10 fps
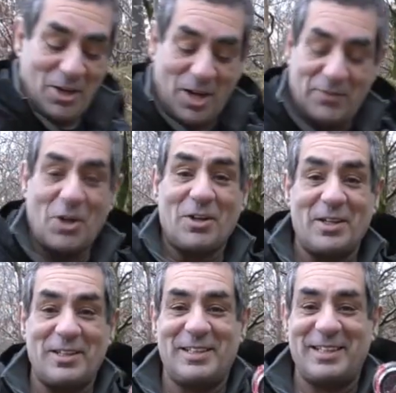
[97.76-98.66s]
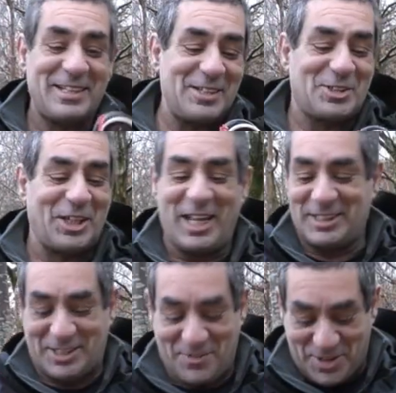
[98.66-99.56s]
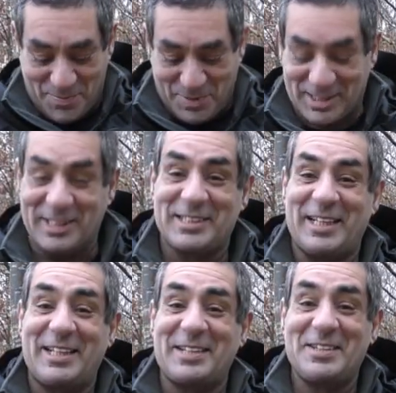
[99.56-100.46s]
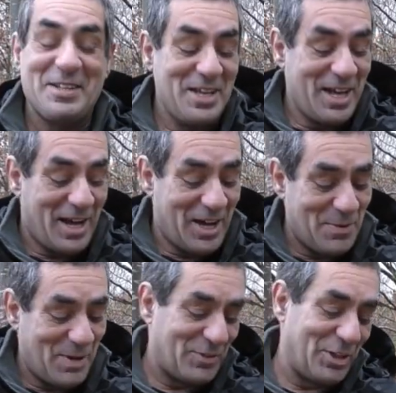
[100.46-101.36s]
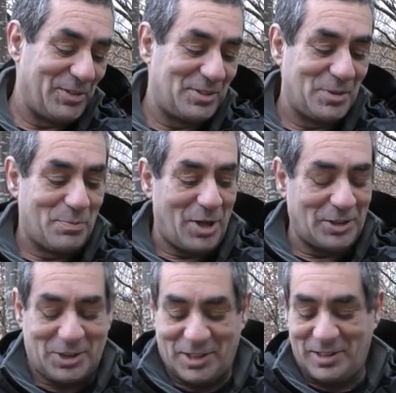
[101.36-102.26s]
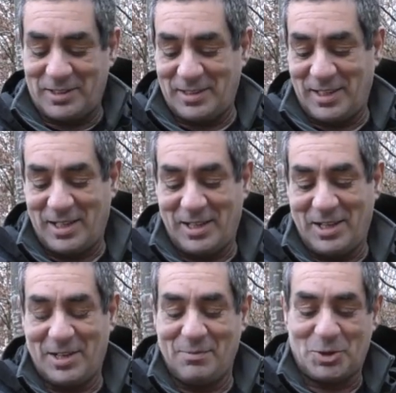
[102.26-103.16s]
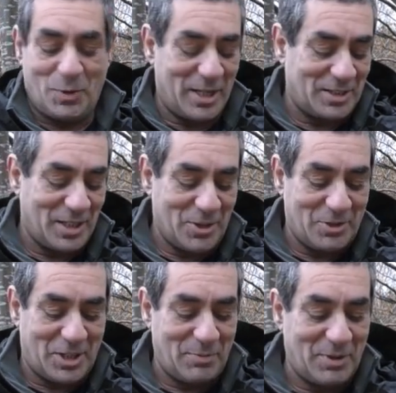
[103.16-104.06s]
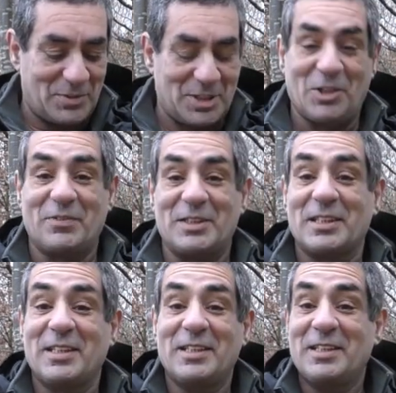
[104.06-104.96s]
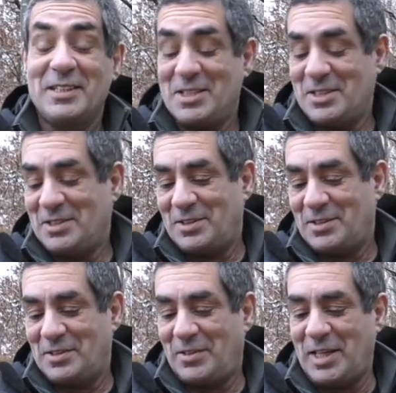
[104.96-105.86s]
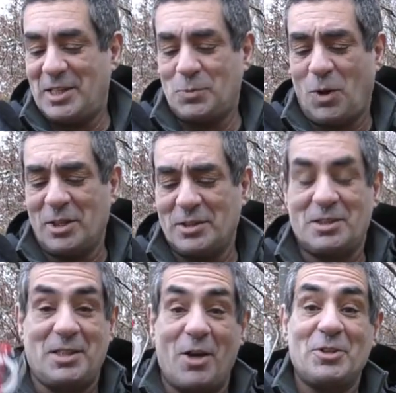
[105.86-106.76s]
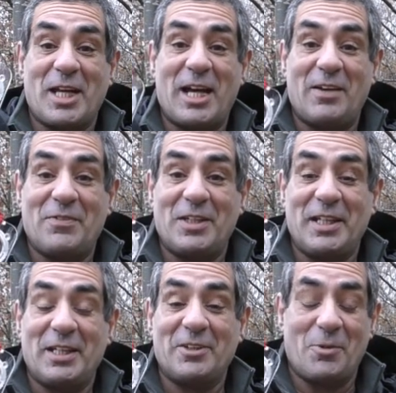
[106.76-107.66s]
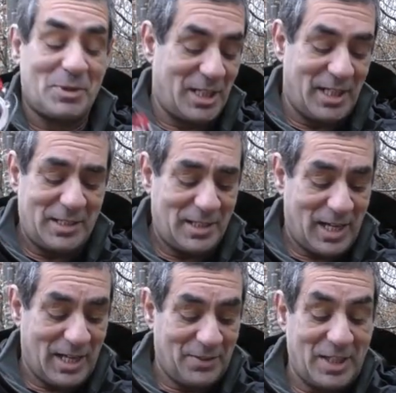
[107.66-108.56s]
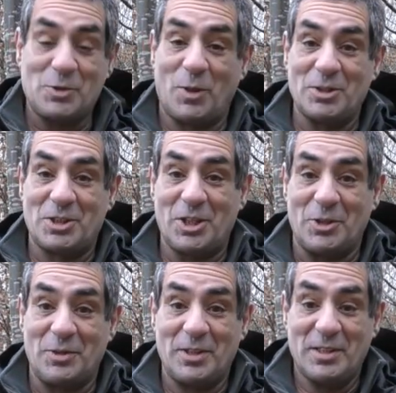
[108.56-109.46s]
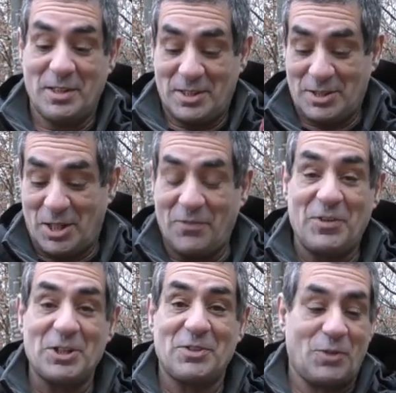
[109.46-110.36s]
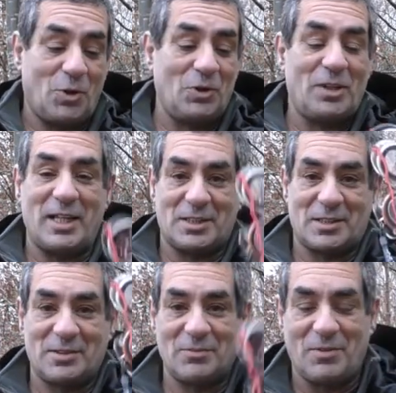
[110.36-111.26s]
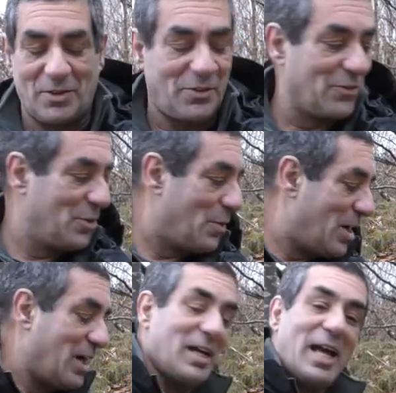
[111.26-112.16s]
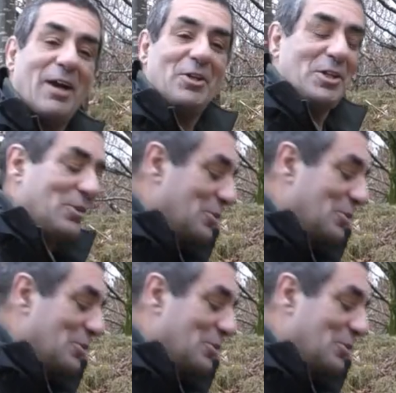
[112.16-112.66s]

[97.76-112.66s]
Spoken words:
so I've got a selection of compasses here. I've got some Brunton, Suanto, a couple of Silvers. These ones don't have an inclinometer in, and these ones do. So first of all, let's run through how you